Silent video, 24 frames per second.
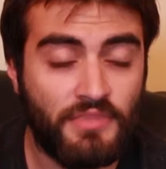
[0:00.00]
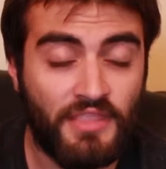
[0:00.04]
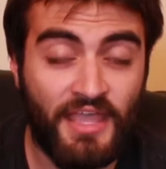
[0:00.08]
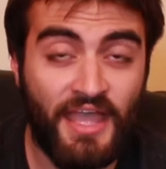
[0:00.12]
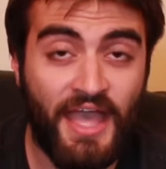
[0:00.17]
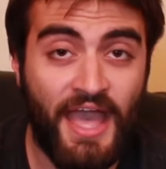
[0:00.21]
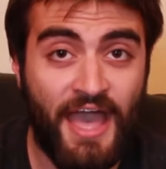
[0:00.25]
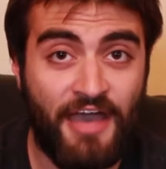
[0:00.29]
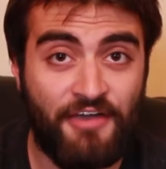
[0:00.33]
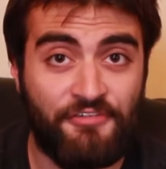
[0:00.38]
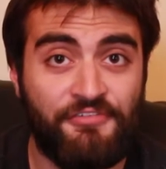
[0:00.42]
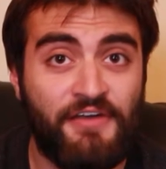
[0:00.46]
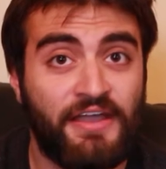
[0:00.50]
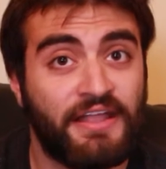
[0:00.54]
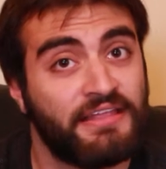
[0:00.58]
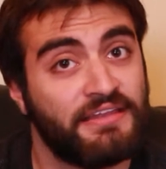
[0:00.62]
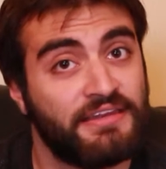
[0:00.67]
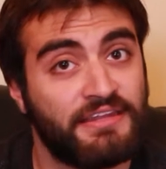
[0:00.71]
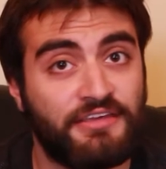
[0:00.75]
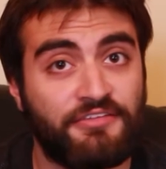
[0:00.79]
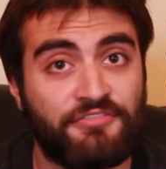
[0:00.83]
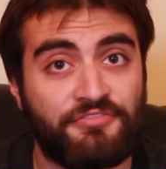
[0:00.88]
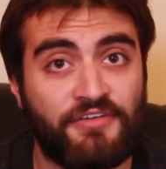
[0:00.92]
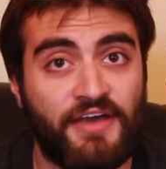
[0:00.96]
affect
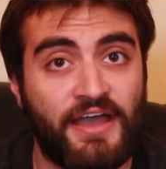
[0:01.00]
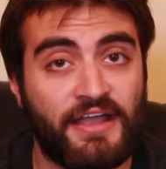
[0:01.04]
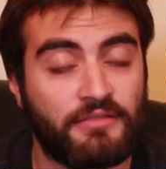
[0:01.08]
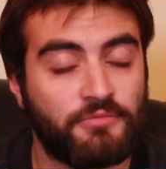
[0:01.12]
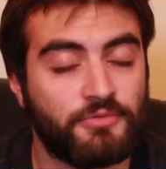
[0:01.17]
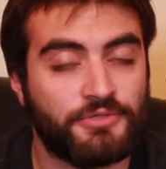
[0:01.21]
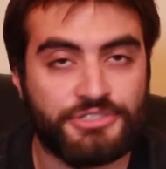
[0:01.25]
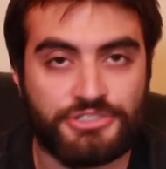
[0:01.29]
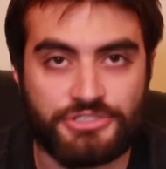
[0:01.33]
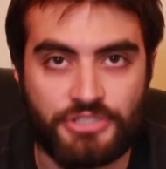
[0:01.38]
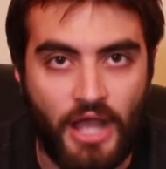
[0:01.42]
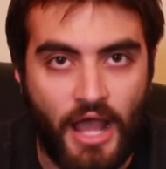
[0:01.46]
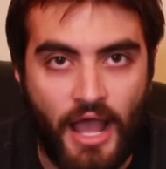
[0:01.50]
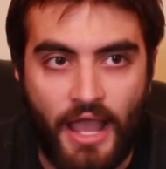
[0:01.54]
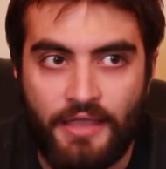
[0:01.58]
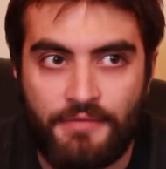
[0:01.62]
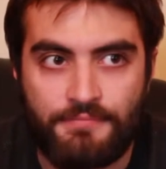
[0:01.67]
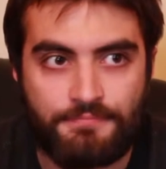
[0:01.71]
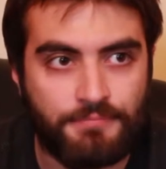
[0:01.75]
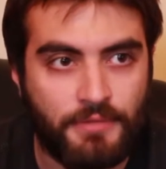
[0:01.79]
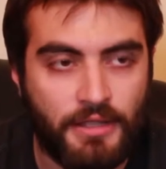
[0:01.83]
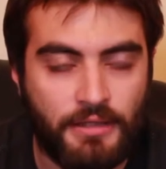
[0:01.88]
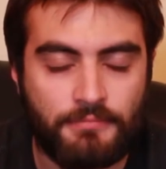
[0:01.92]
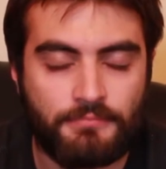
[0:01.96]
and effect, which
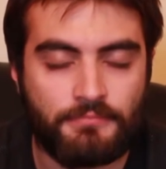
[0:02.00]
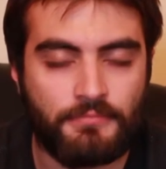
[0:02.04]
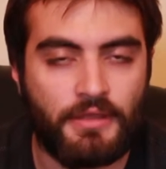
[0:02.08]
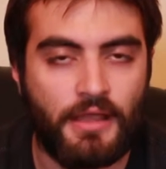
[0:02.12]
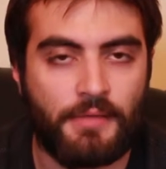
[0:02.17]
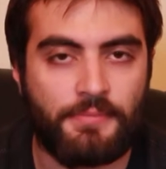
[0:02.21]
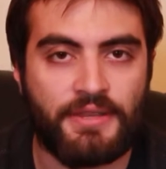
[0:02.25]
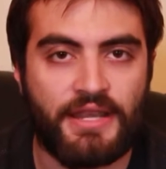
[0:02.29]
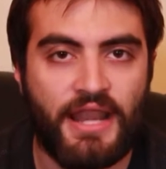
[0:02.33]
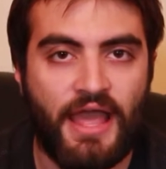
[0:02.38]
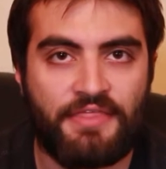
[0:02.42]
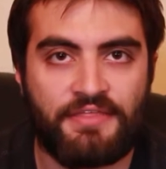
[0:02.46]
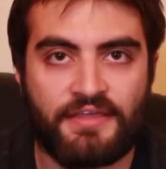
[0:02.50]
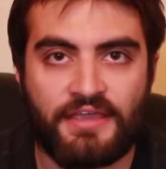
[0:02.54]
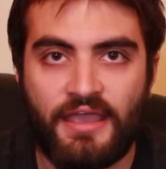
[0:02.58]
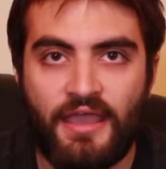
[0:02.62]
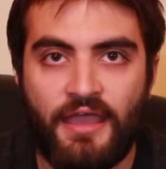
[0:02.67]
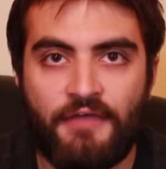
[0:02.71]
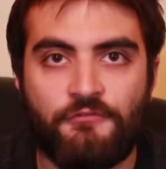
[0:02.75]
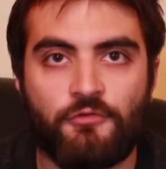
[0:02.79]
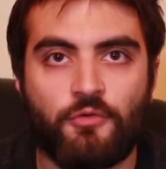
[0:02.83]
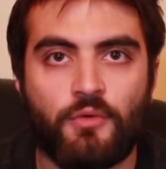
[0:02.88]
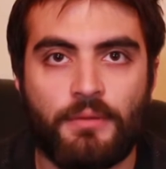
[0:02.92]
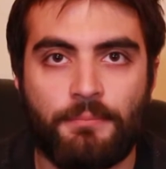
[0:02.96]
I think
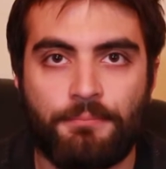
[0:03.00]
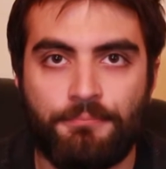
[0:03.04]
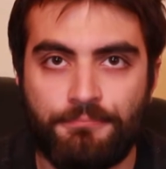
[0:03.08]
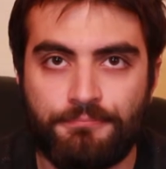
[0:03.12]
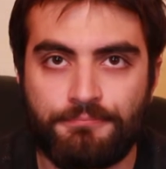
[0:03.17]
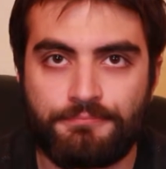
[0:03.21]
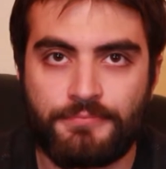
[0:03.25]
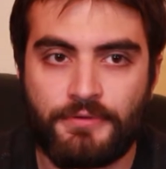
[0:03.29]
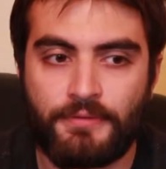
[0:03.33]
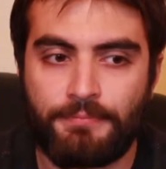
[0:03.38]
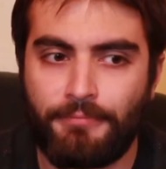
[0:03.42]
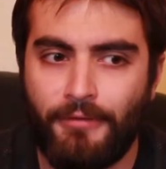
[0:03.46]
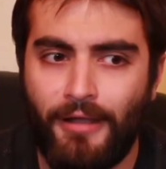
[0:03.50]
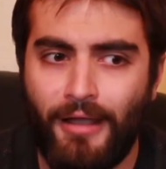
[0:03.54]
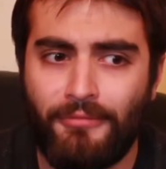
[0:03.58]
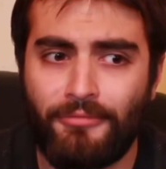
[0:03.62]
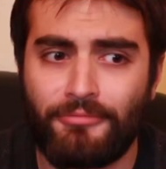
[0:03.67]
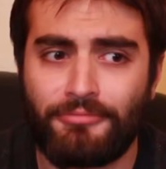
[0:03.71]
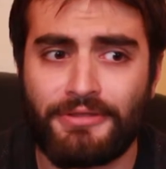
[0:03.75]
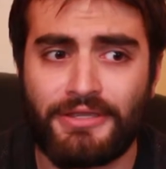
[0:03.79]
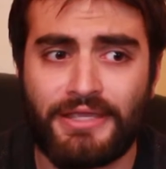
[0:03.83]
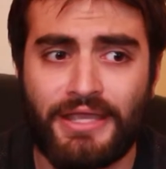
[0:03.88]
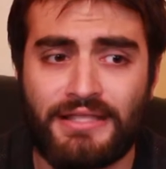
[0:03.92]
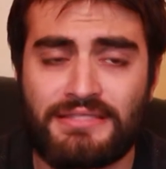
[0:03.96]
everyone
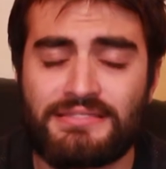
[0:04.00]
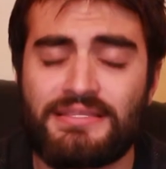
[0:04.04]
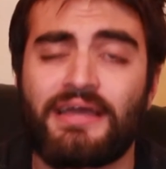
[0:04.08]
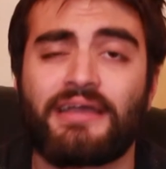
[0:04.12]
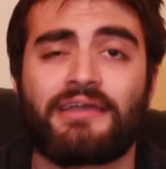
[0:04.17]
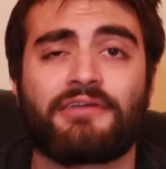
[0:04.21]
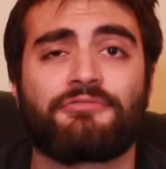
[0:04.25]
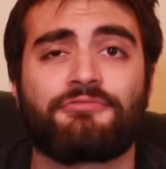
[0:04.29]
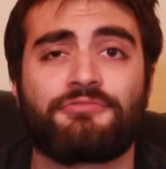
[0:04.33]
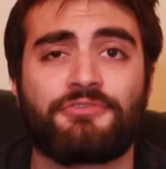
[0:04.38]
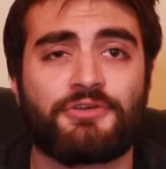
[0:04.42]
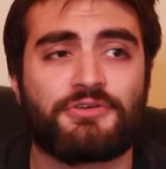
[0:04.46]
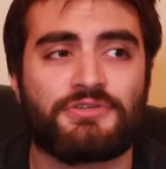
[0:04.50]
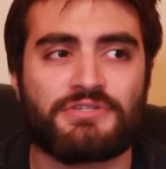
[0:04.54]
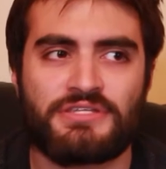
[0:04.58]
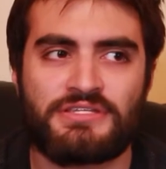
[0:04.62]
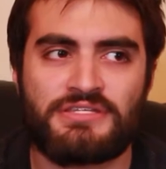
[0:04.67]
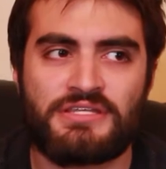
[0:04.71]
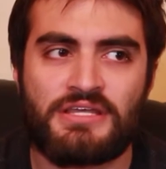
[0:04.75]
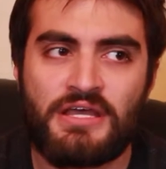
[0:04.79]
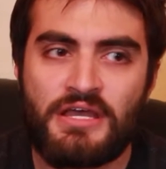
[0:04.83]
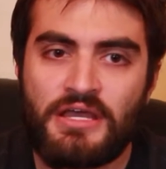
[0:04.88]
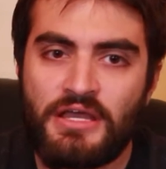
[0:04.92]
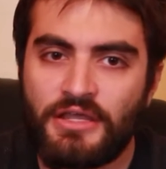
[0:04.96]
probably gets that confused
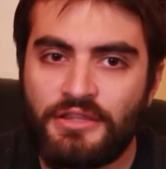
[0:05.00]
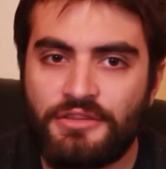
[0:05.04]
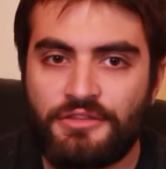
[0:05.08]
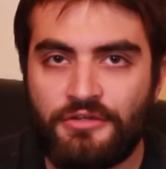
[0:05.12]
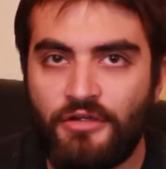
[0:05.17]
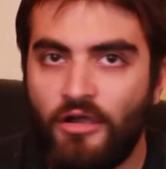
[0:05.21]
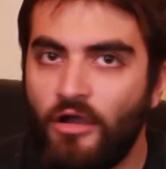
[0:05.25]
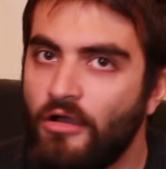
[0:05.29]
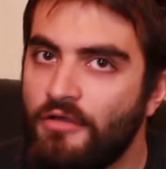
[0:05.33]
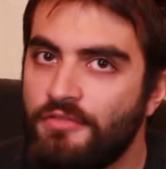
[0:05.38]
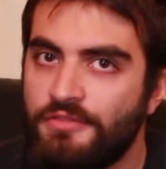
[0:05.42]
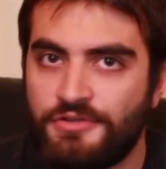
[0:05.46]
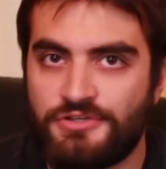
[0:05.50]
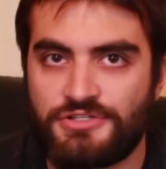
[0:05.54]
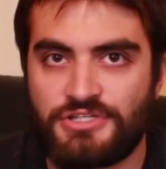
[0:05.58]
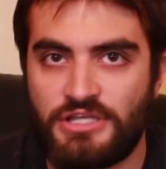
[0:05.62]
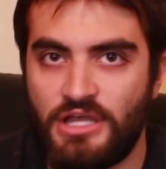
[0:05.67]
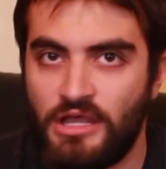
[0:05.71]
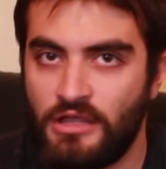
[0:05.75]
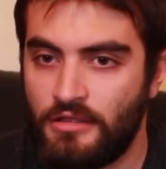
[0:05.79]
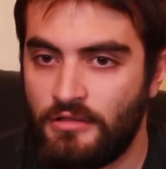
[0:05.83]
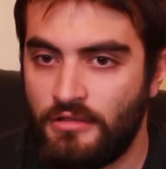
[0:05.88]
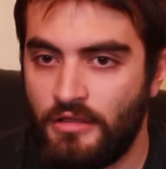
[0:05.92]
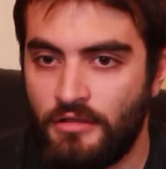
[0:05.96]
because there's
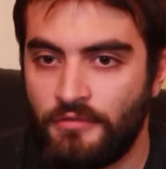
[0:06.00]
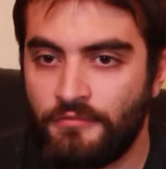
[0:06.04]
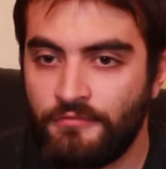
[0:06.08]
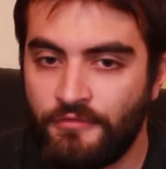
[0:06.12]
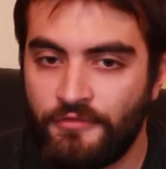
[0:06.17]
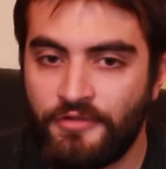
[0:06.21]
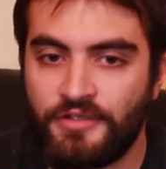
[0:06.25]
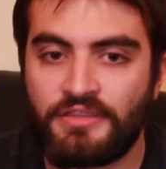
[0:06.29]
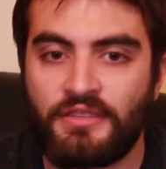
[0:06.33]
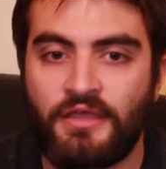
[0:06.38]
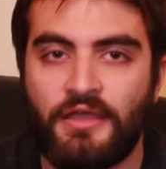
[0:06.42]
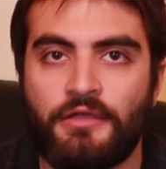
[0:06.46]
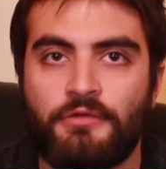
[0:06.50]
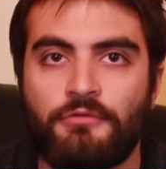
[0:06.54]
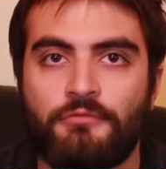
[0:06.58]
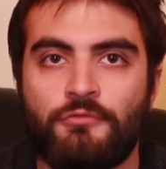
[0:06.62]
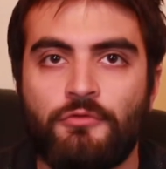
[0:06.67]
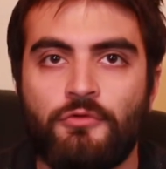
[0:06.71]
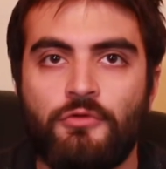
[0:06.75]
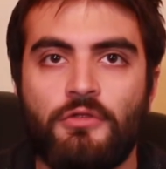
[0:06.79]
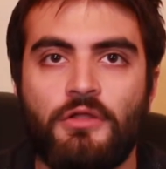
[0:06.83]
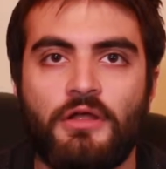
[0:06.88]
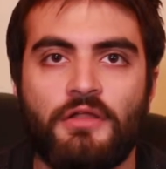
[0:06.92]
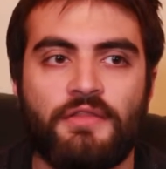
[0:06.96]
a very tight
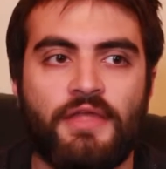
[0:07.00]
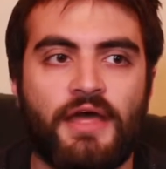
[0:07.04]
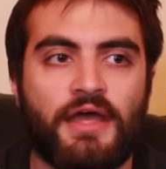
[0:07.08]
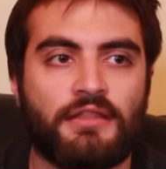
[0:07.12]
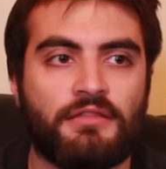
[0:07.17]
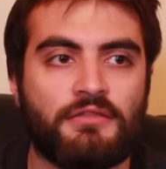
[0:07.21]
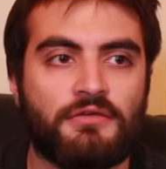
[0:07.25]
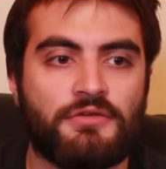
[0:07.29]
rule on that.